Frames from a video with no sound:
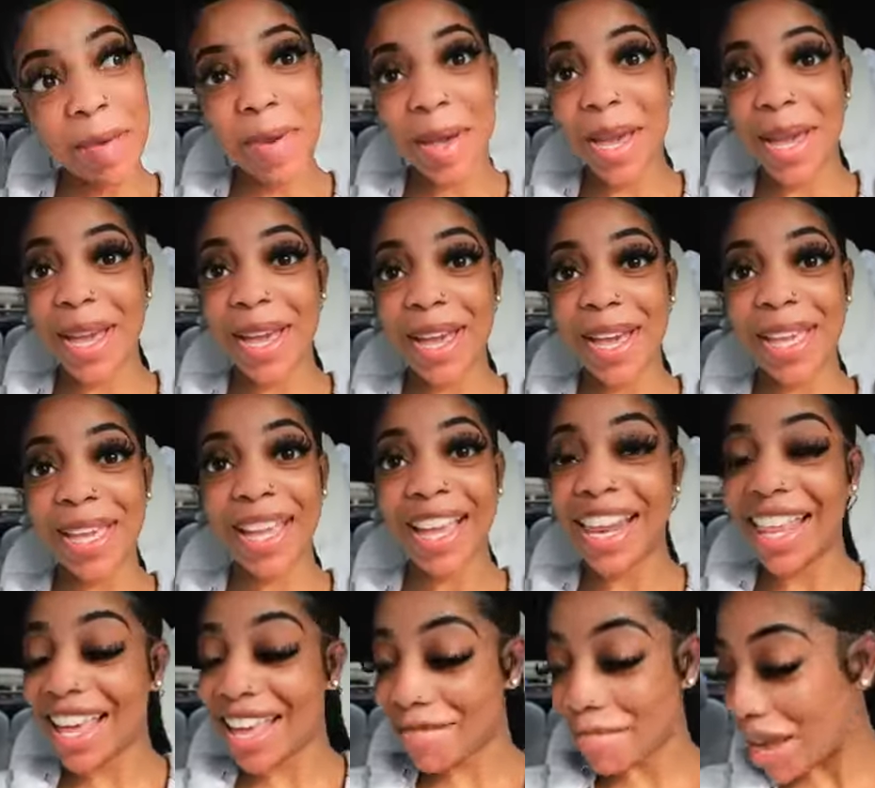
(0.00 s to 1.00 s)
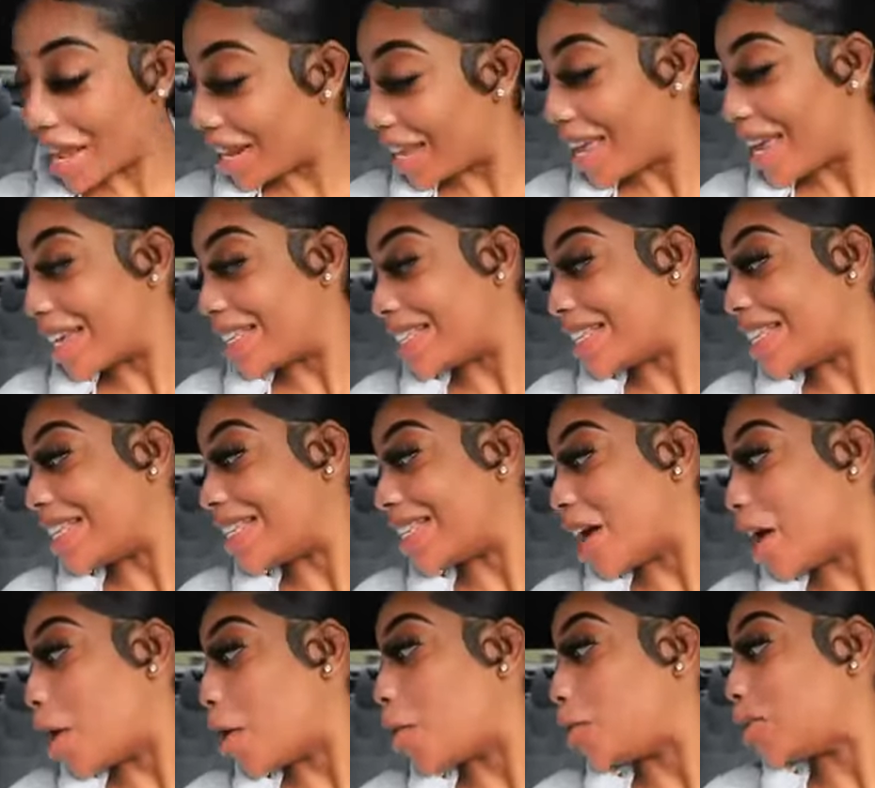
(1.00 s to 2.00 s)
Baby, your le my legs is
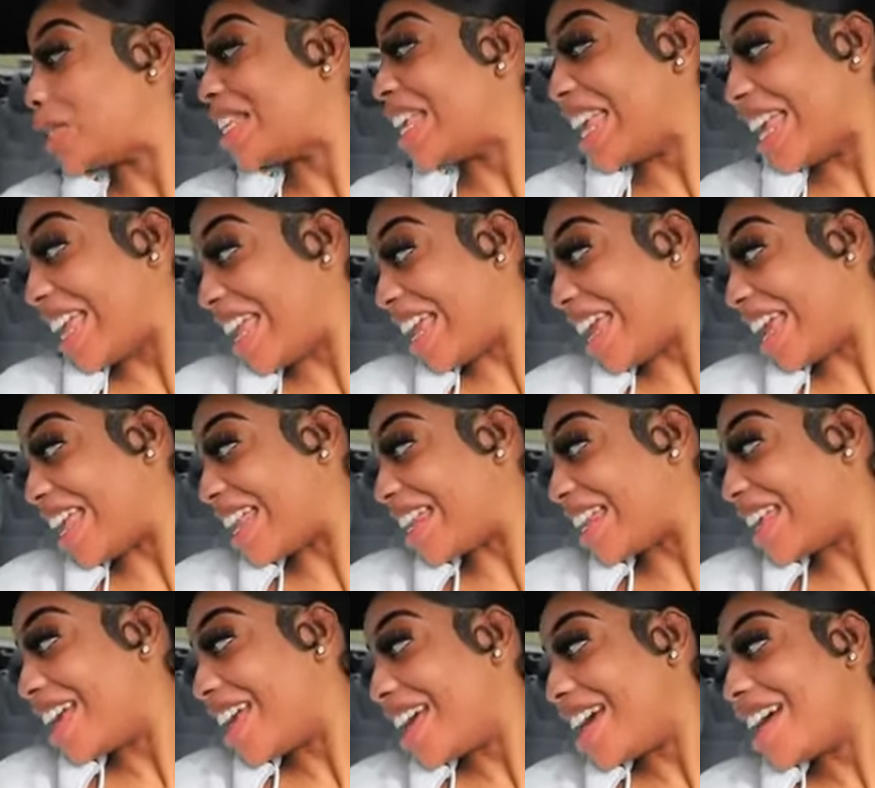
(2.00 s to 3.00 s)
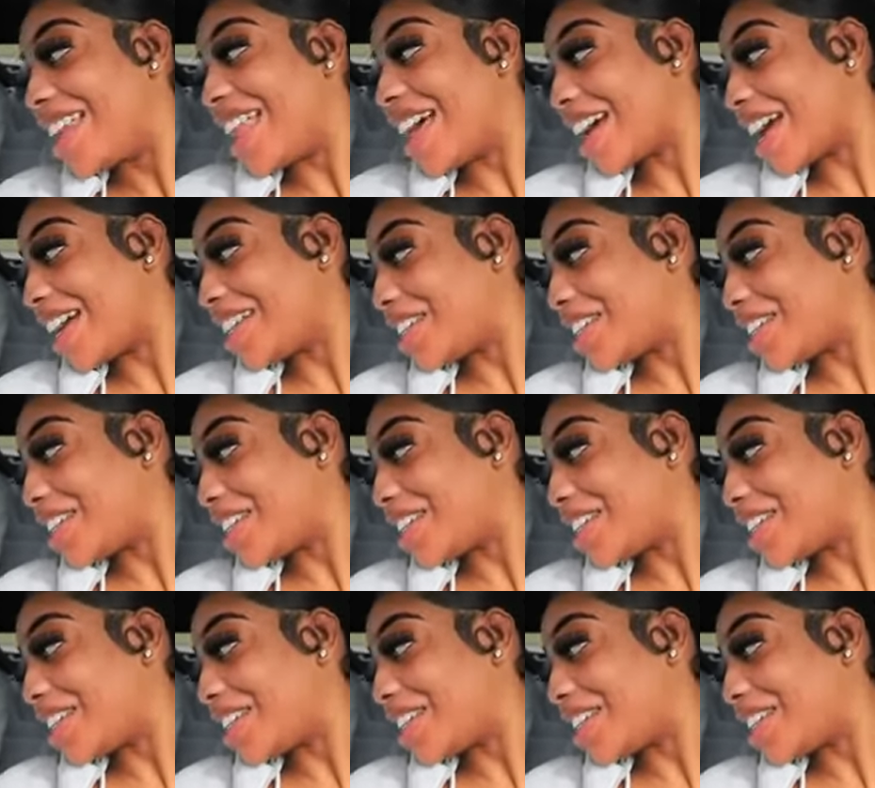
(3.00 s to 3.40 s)
on 10. Like